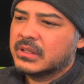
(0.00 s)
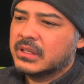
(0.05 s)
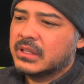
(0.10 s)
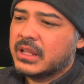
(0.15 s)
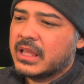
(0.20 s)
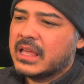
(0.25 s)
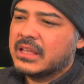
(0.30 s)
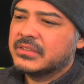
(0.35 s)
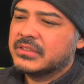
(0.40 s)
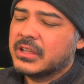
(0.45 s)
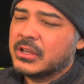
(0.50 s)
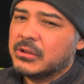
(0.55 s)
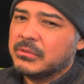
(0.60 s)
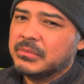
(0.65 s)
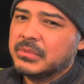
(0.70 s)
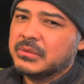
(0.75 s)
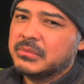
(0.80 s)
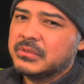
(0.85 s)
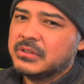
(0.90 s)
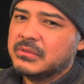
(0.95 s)
It has
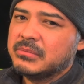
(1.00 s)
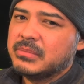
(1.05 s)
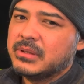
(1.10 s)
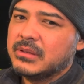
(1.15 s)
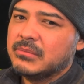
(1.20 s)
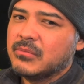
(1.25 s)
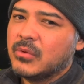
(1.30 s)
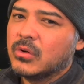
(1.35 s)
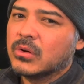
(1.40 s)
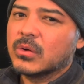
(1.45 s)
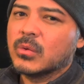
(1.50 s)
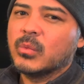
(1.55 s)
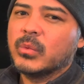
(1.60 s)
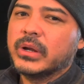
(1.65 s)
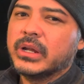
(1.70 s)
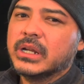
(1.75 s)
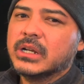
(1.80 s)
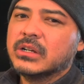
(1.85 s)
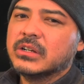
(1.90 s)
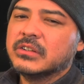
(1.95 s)
helped me to be more
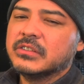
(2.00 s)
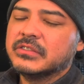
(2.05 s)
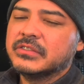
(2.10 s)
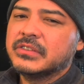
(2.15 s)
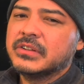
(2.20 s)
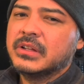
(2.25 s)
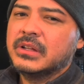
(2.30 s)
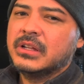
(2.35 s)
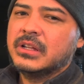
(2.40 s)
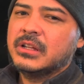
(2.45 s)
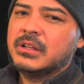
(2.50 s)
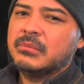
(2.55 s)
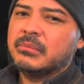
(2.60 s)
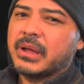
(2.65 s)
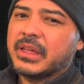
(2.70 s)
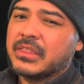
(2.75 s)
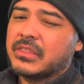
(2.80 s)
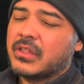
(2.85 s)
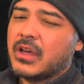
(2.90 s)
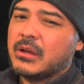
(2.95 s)
aware of
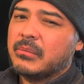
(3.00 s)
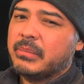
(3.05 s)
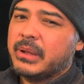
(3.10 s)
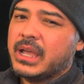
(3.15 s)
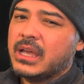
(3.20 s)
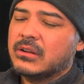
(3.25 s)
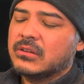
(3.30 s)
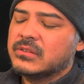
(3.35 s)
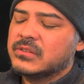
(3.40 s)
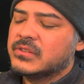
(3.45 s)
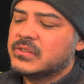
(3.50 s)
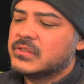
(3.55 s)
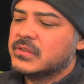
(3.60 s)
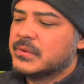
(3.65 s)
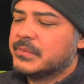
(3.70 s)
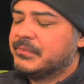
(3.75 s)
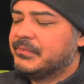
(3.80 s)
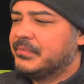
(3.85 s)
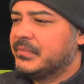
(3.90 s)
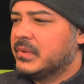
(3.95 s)
my thought patterns.
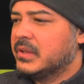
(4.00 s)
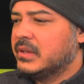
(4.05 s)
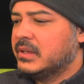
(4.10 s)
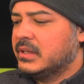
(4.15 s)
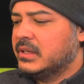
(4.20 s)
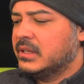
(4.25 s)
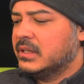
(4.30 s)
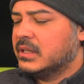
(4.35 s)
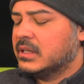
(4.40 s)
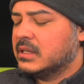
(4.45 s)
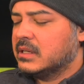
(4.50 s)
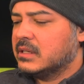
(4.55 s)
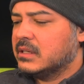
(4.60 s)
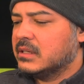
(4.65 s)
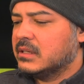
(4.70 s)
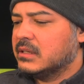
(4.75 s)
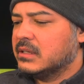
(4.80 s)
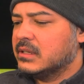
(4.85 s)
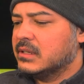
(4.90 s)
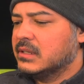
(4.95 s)

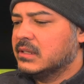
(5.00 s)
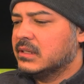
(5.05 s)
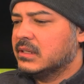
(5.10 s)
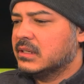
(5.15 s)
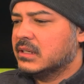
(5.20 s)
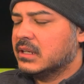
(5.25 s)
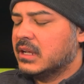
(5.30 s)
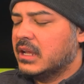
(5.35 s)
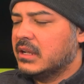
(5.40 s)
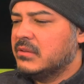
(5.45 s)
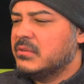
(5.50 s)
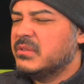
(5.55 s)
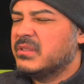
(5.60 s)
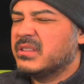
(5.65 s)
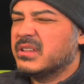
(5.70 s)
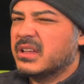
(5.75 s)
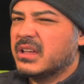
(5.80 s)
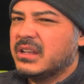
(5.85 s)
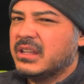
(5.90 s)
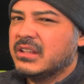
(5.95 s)
I do
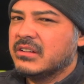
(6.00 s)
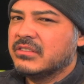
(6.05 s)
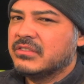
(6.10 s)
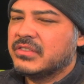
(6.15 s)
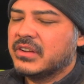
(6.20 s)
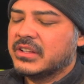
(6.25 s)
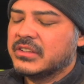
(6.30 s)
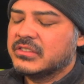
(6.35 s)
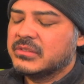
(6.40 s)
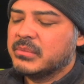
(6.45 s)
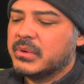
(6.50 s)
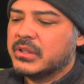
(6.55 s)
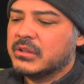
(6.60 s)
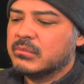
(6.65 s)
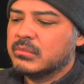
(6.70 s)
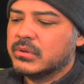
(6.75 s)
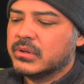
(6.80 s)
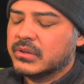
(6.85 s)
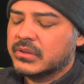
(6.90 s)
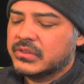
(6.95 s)
think I need to find some other
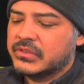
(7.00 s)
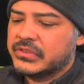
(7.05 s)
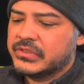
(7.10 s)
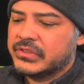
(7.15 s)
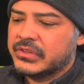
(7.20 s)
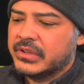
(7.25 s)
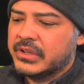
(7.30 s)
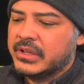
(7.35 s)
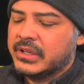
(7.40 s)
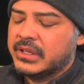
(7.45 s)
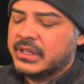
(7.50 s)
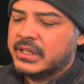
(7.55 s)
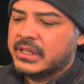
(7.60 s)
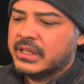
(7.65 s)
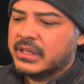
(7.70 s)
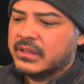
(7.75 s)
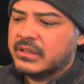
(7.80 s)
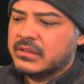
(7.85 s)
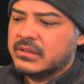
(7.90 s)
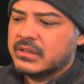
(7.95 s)
books,
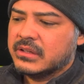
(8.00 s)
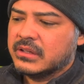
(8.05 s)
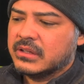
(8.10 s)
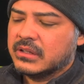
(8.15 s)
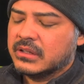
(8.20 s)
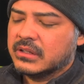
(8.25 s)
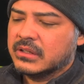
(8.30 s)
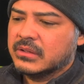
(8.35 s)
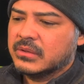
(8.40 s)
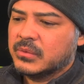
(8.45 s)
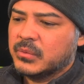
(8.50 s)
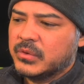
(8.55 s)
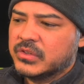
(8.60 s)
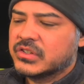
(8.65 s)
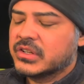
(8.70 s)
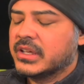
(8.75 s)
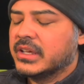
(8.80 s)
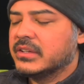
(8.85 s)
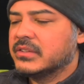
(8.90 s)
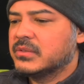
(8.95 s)
and in
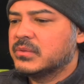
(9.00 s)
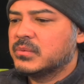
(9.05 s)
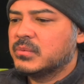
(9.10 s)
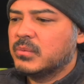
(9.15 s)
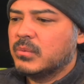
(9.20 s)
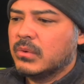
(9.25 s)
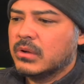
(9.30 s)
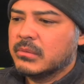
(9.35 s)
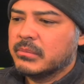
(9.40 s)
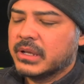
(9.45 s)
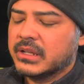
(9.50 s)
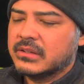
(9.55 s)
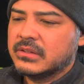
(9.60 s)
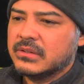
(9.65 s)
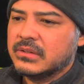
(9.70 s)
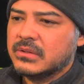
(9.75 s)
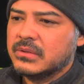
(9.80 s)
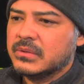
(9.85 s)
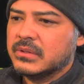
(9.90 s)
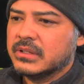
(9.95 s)
which case one of my
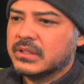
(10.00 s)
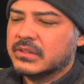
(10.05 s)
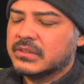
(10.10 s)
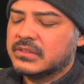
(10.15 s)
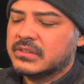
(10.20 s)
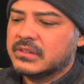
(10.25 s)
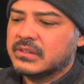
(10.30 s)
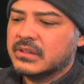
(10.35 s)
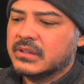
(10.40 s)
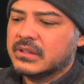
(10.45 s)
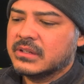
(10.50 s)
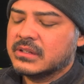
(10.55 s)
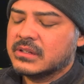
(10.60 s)
to-do lists